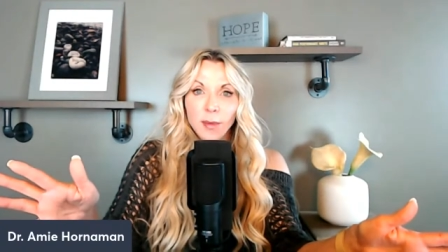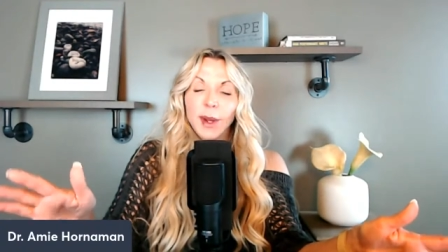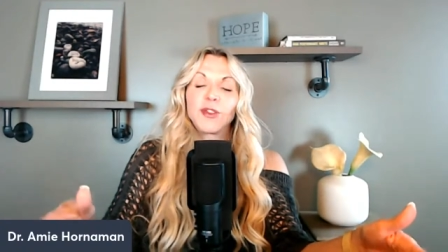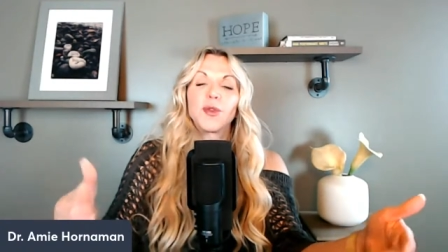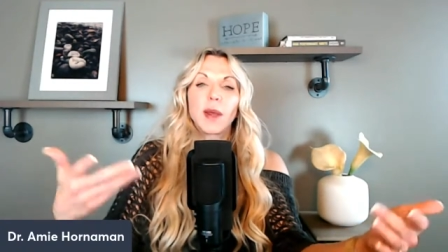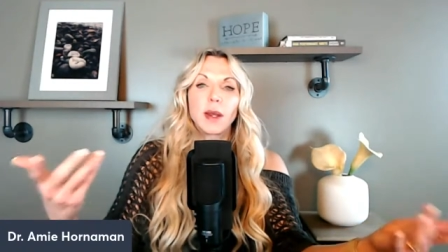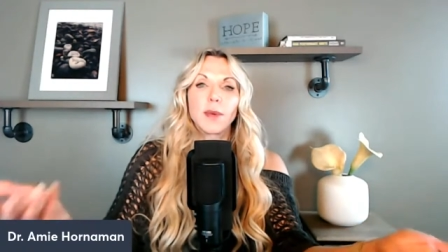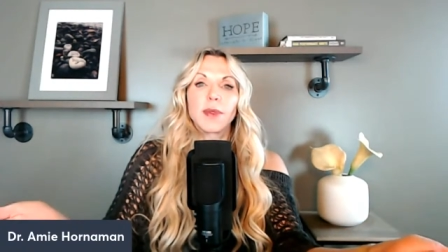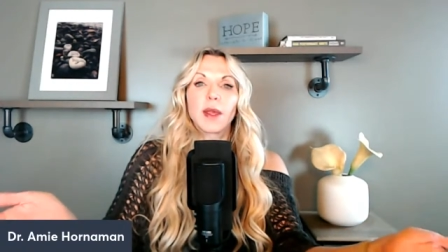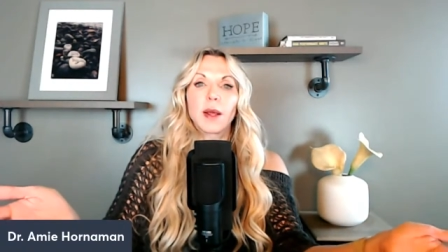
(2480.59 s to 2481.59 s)
But to
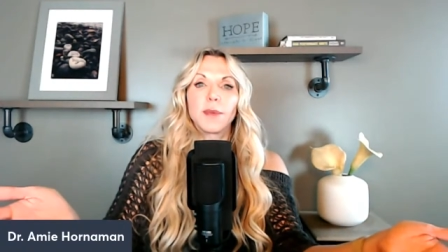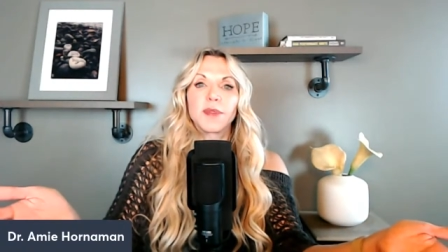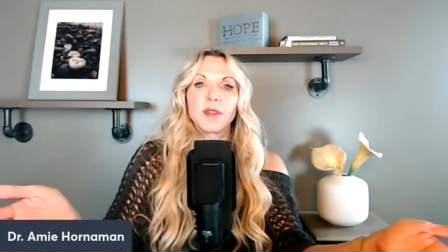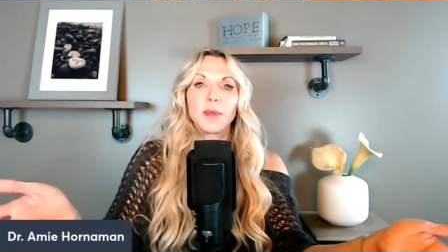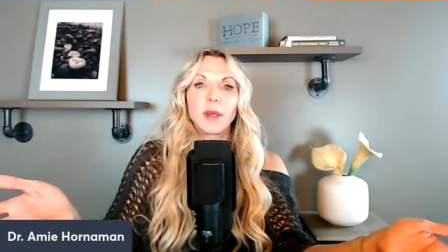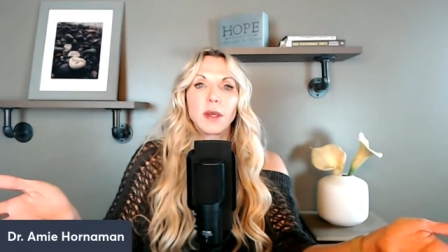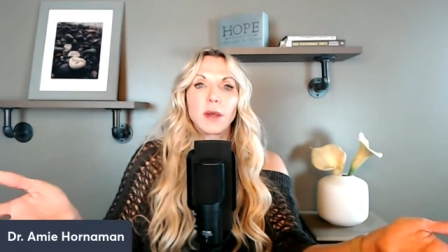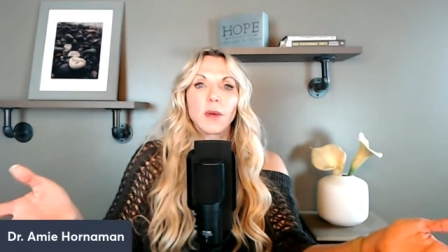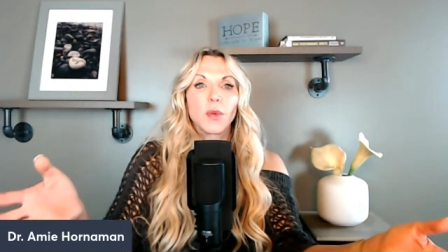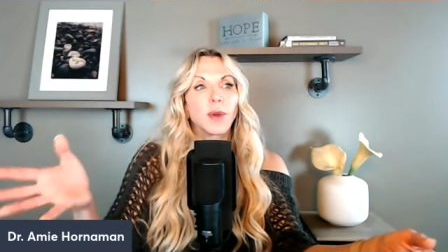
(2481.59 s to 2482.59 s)
anyone that comes to
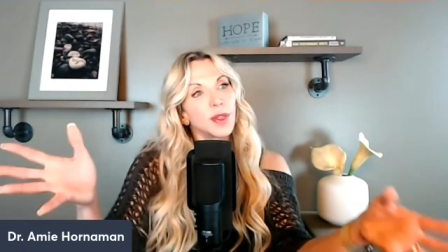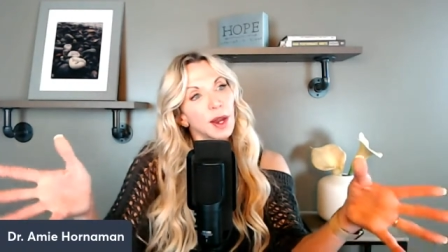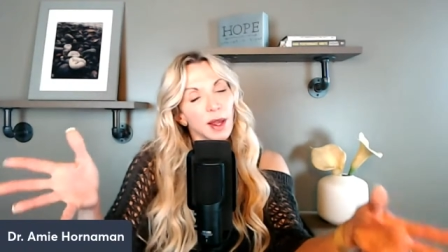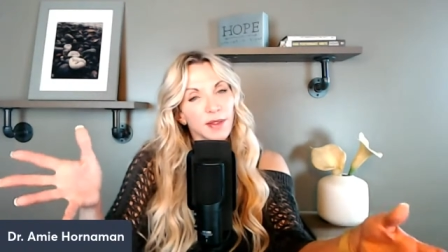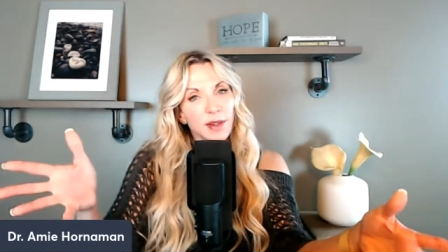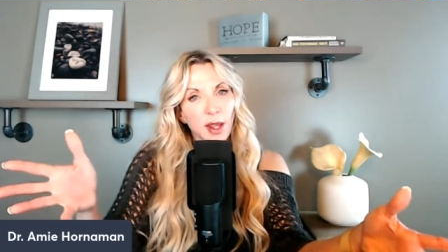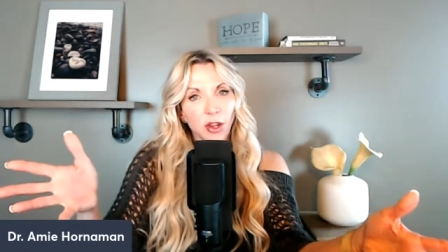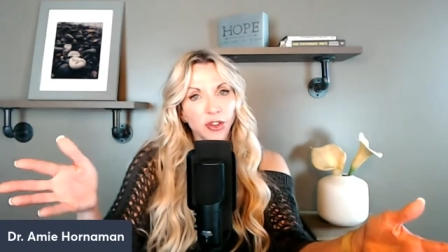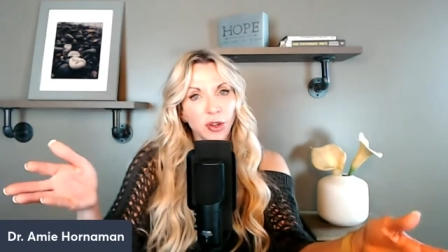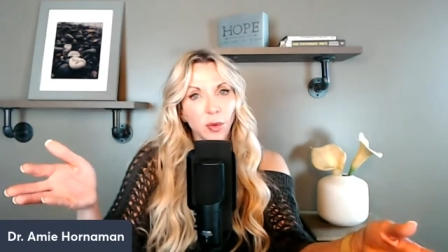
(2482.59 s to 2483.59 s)
me with that
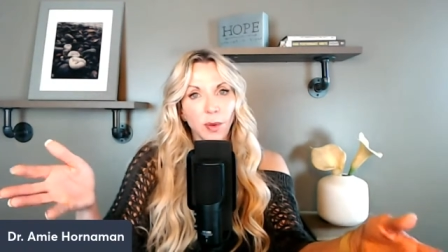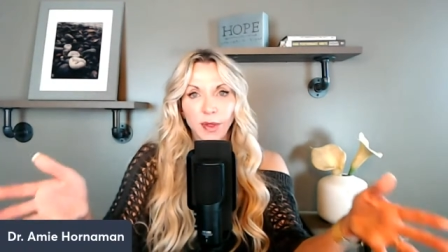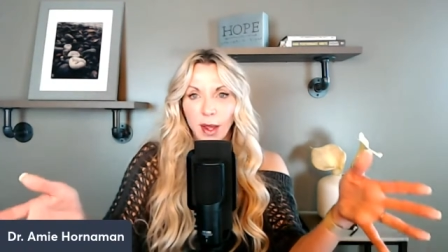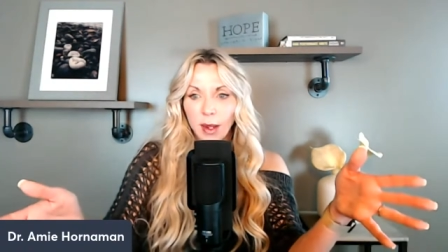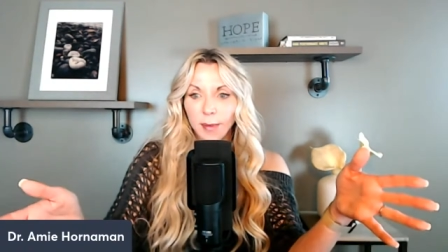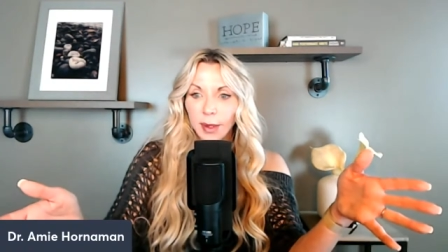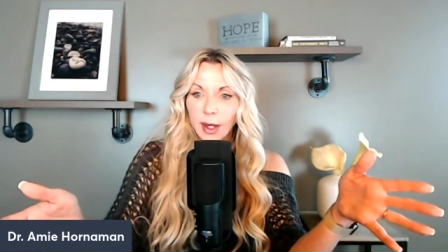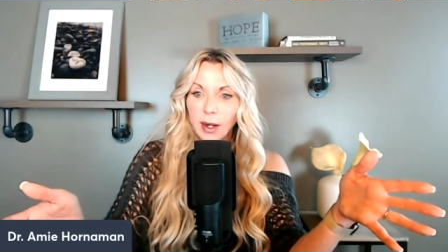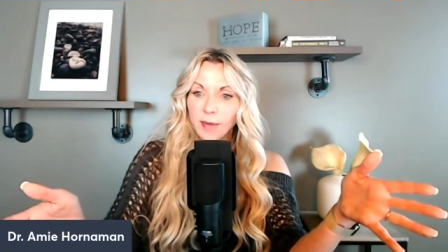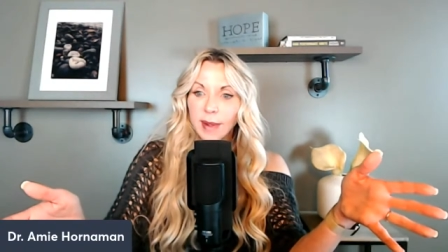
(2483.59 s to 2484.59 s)
hesitation, with that
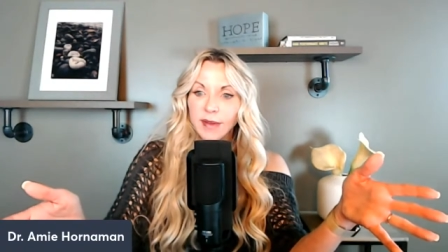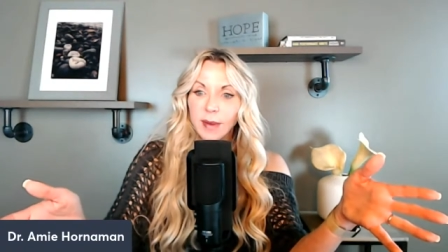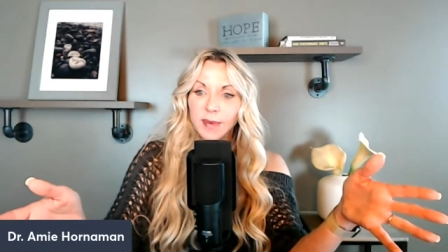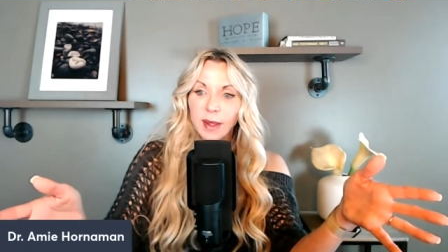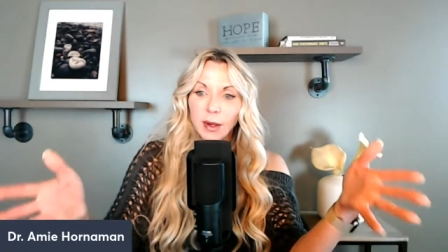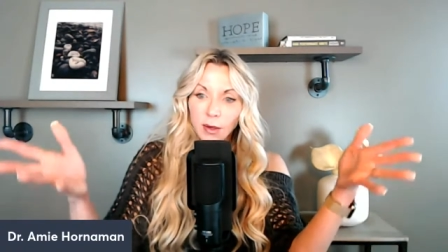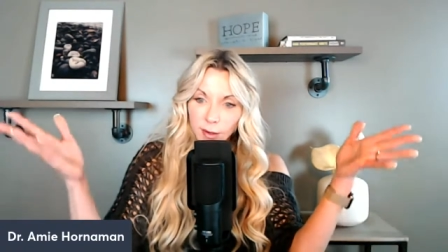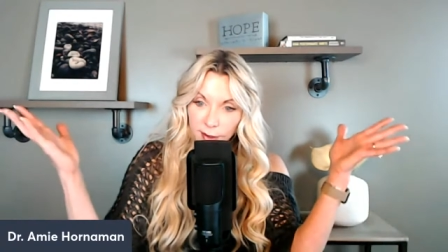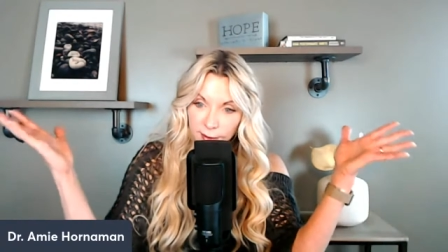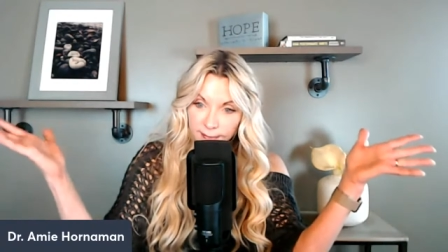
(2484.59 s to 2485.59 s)
complaint of messed up
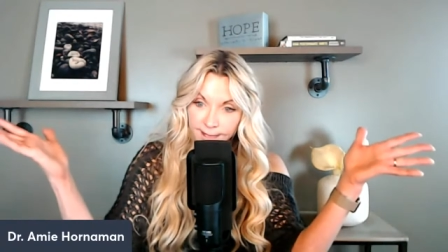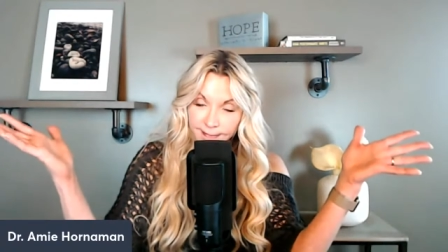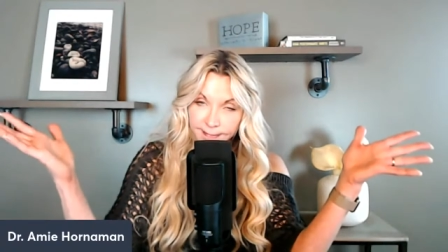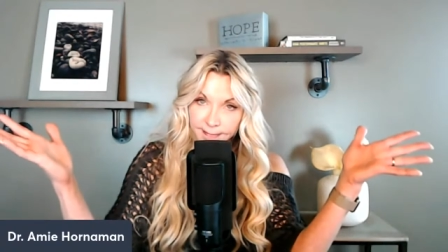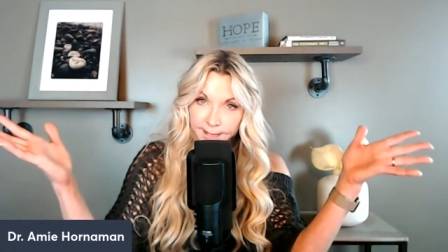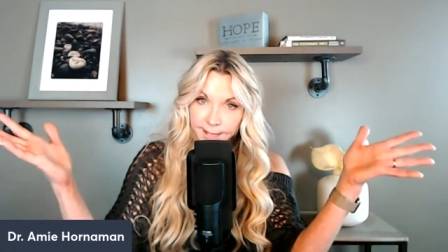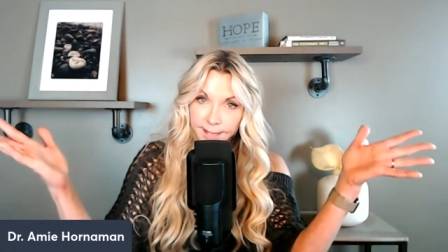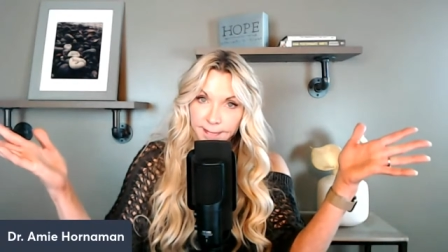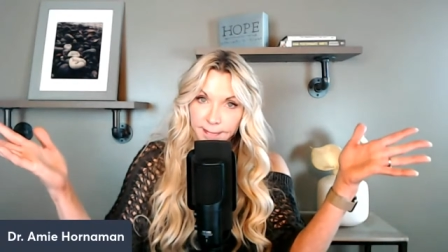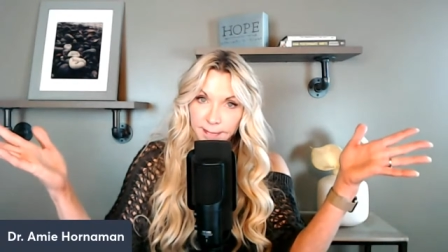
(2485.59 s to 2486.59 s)
cycles,
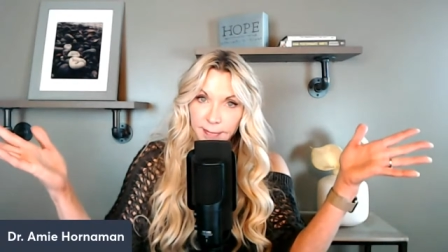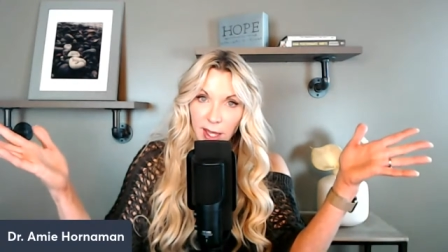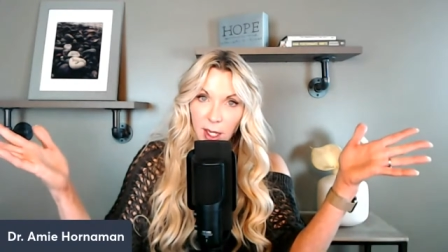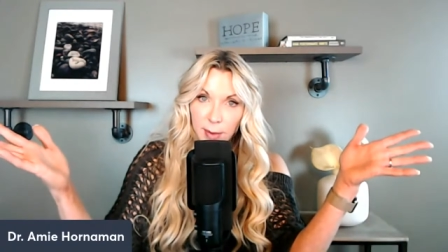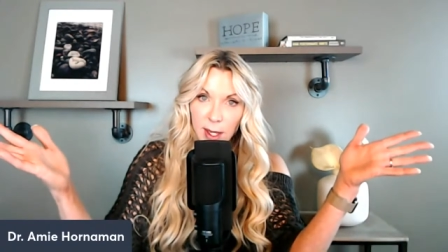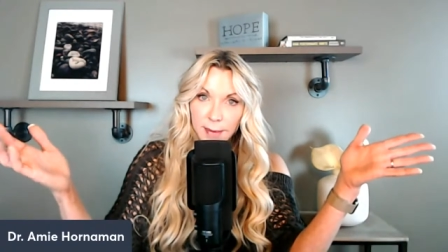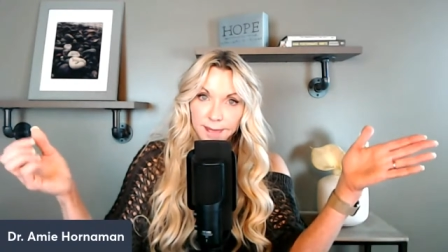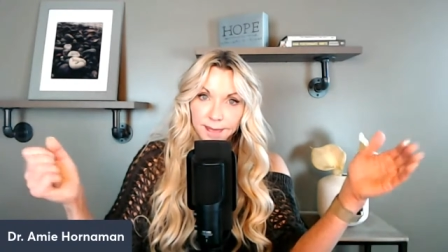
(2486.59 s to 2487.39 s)
that could be it.